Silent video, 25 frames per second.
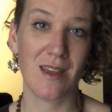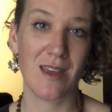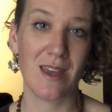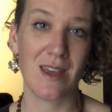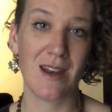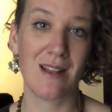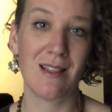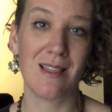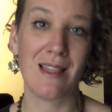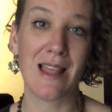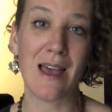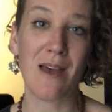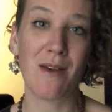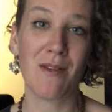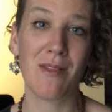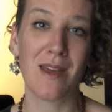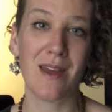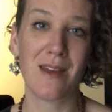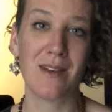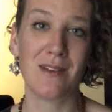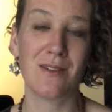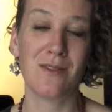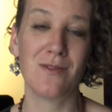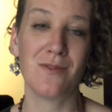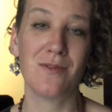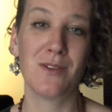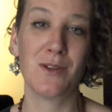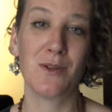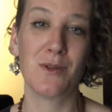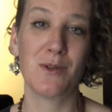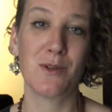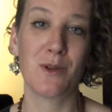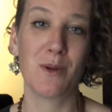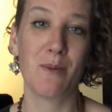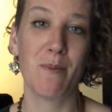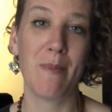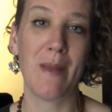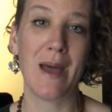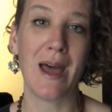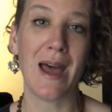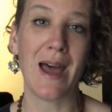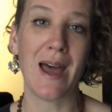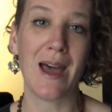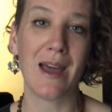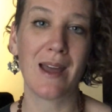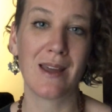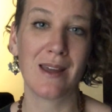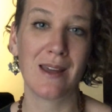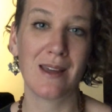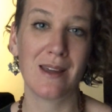and allow that to filter
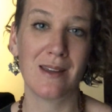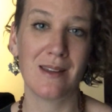back